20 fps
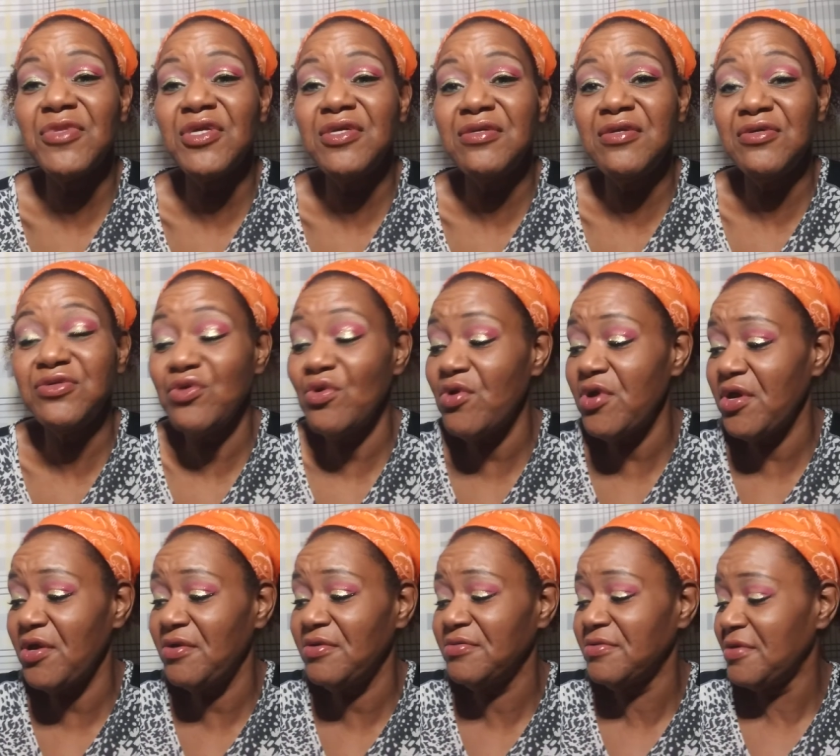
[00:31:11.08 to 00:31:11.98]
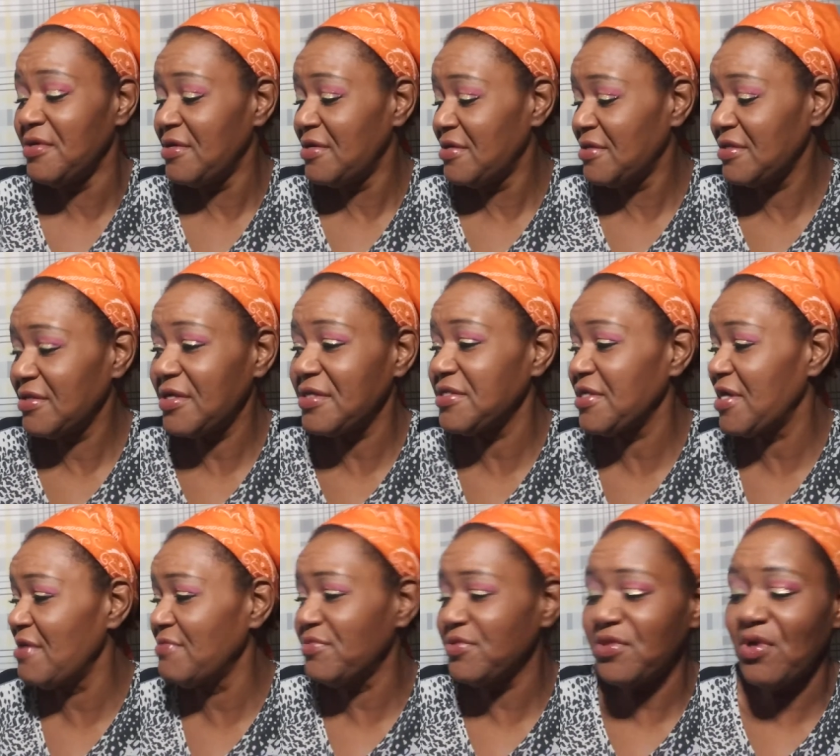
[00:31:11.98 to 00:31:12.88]
tutorial because it
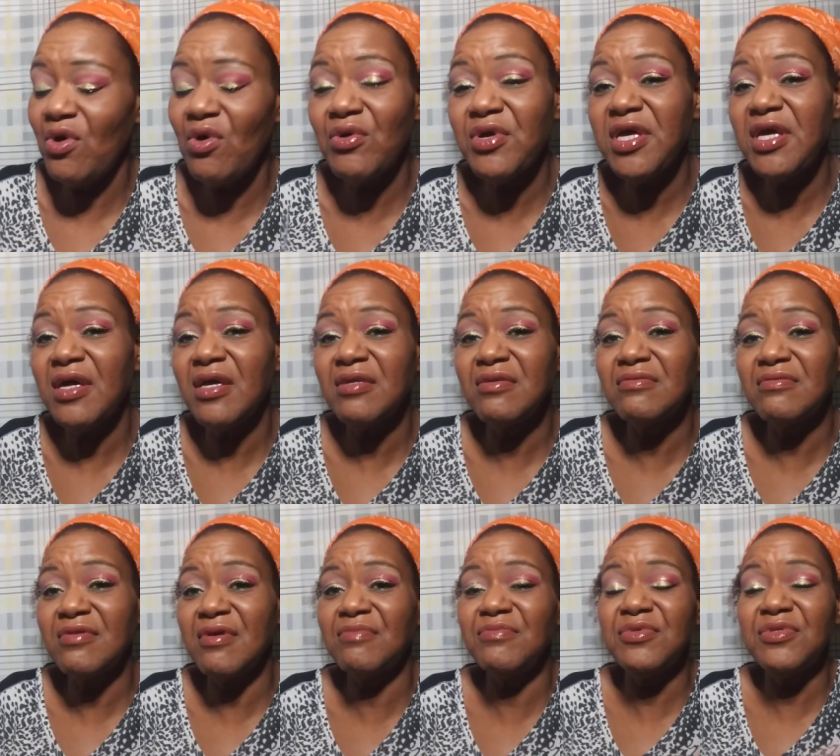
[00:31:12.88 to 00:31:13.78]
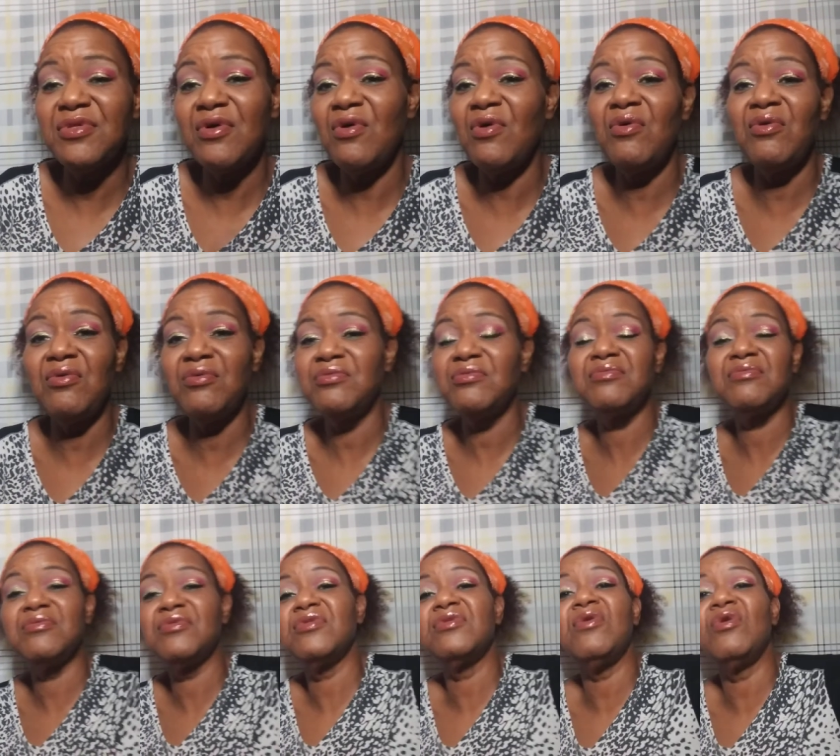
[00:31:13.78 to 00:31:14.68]
comes with the whole kit it comes with the whole
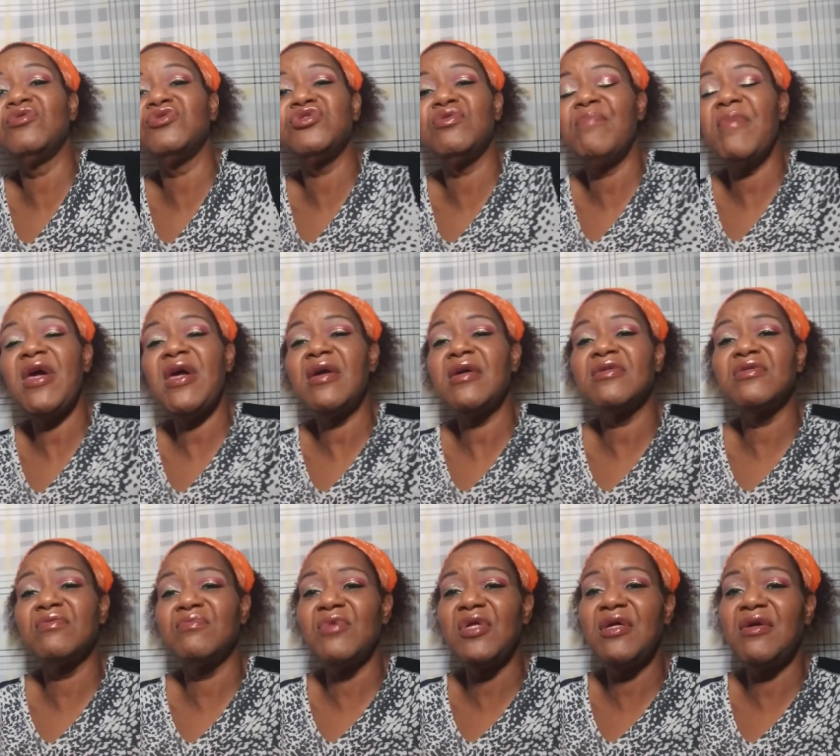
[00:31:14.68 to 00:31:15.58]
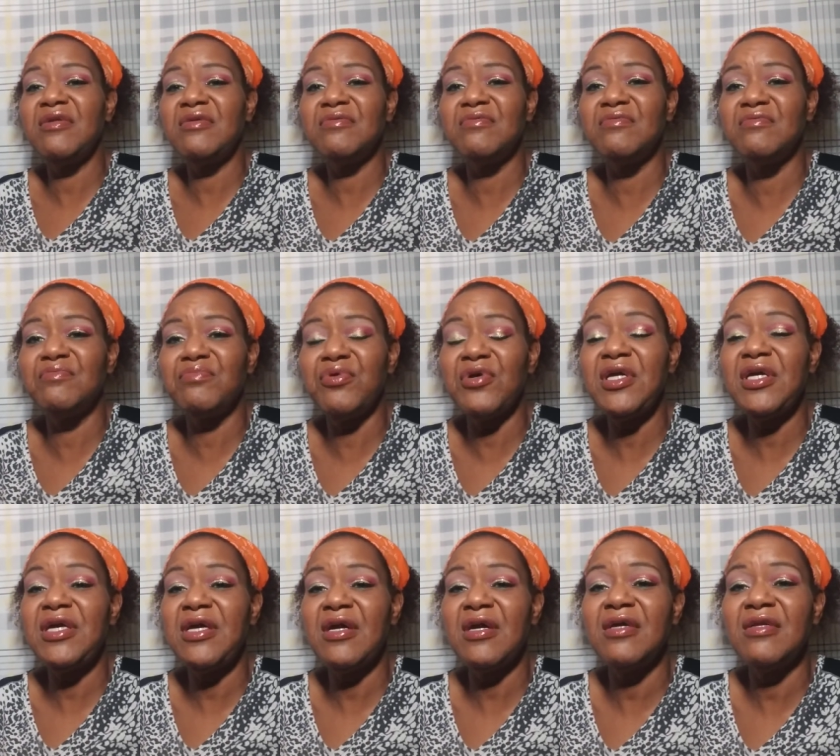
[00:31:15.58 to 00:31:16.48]
the whole shebang it's a really pretty
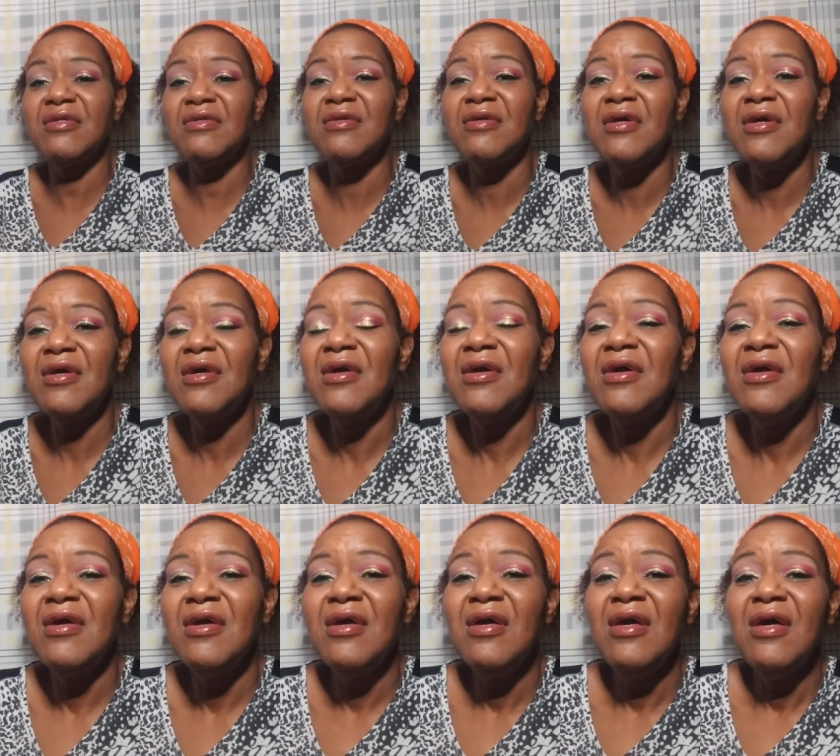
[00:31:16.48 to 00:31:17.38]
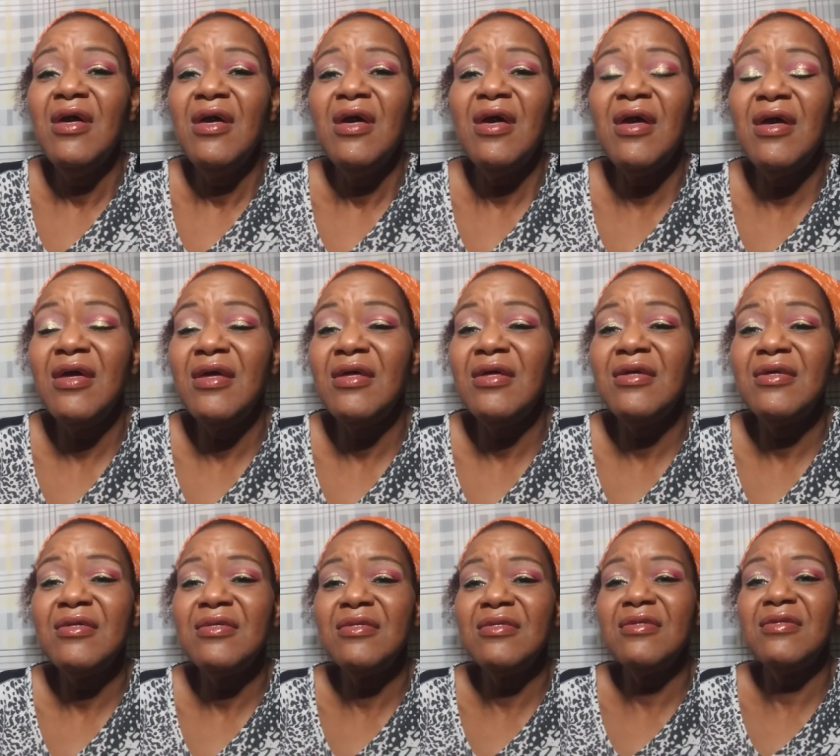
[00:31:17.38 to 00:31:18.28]
kit
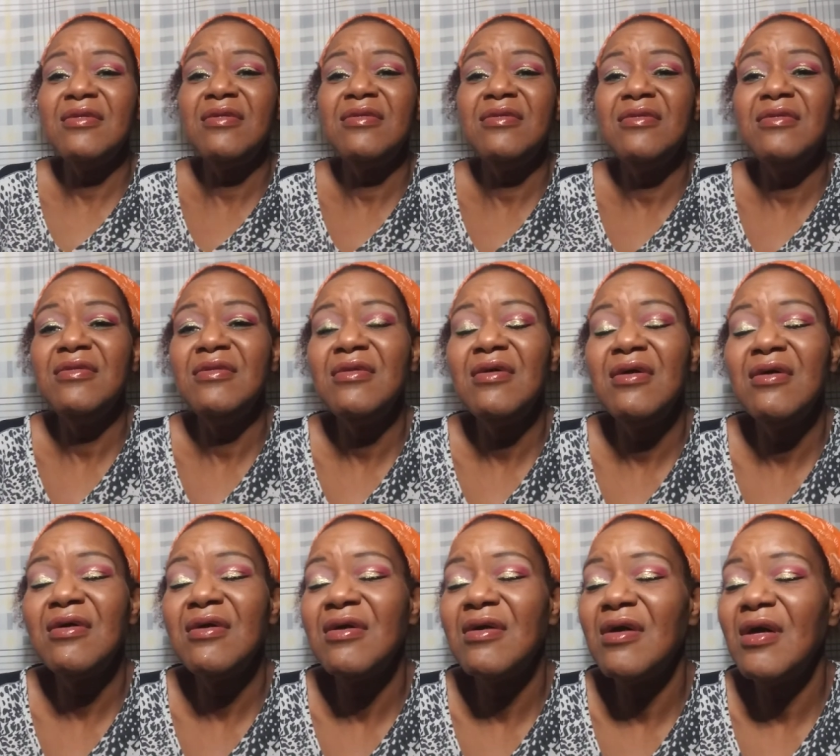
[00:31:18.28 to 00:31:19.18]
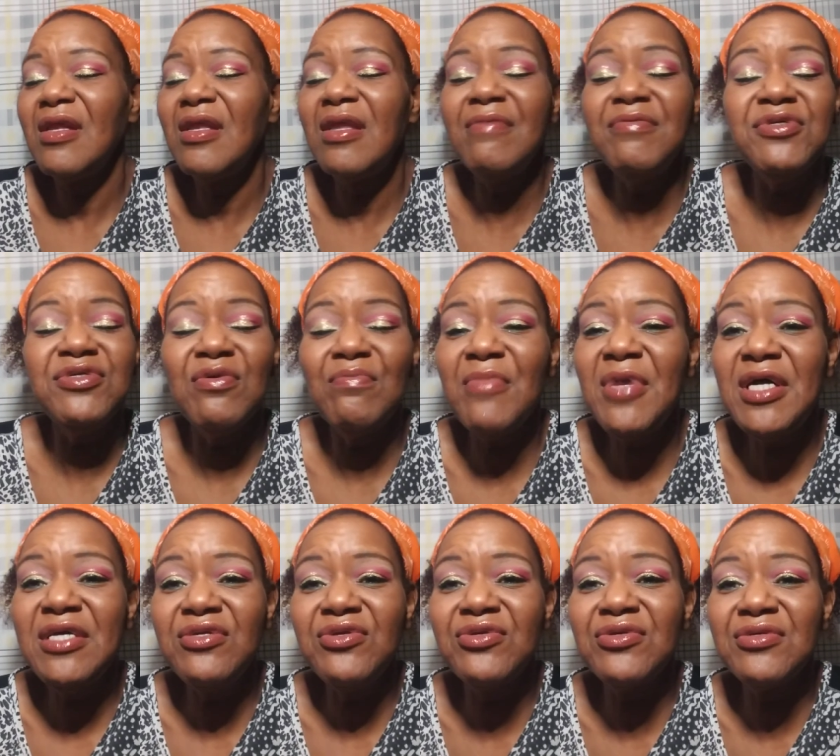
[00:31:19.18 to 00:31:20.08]
and I love you so
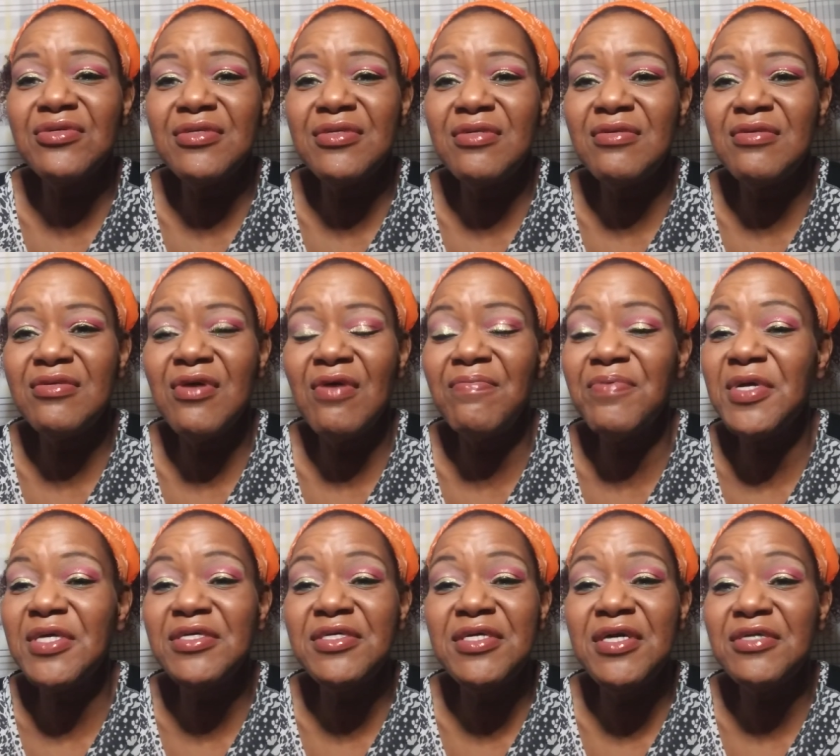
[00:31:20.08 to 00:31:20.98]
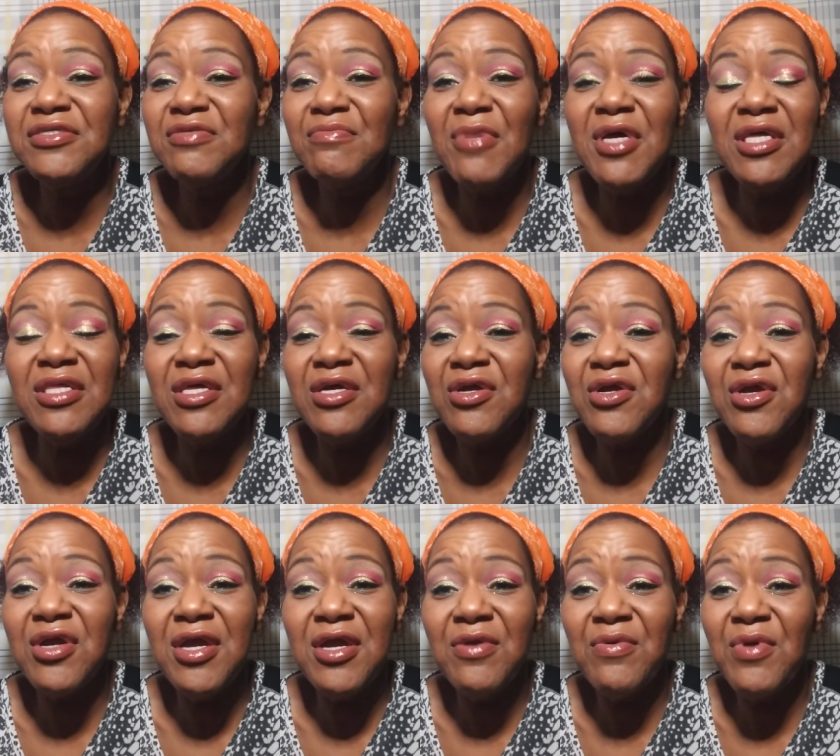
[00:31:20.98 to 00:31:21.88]
much don't forget to tell somebody they're your
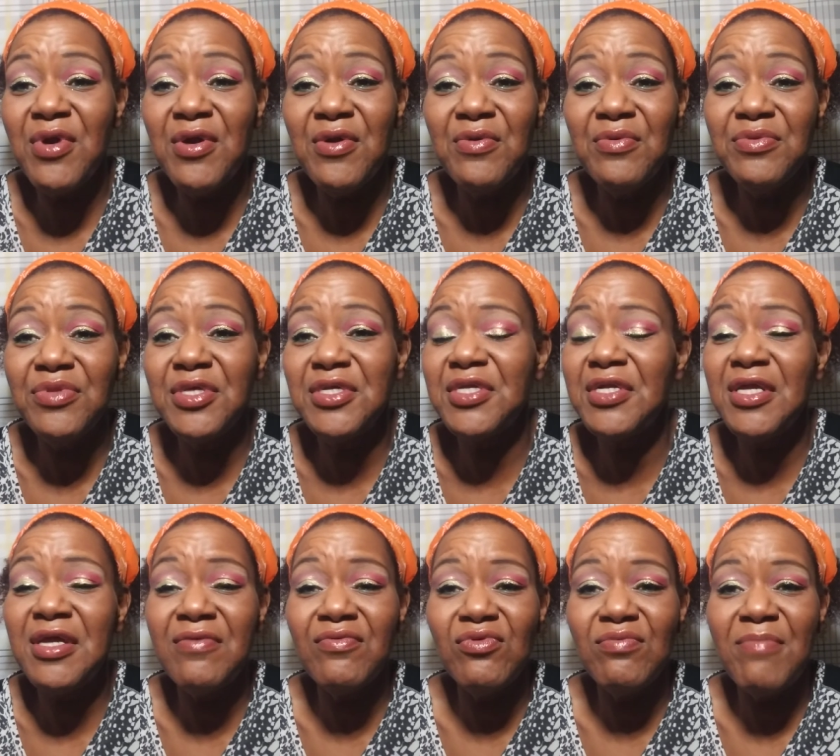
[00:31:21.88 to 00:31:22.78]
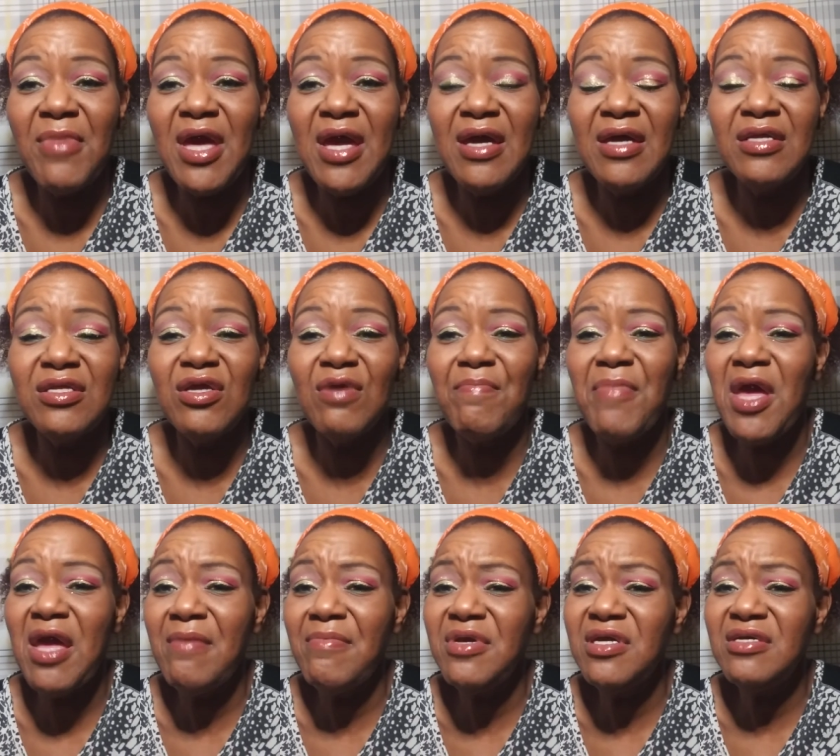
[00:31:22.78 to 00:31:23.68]
hero the delivery man your
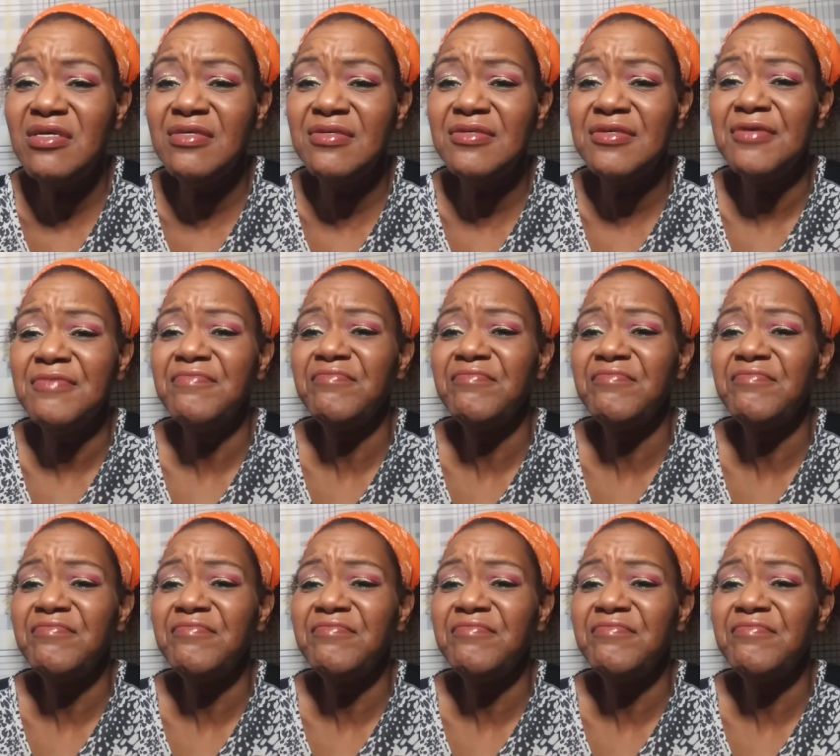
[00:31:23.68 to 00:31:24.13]
babies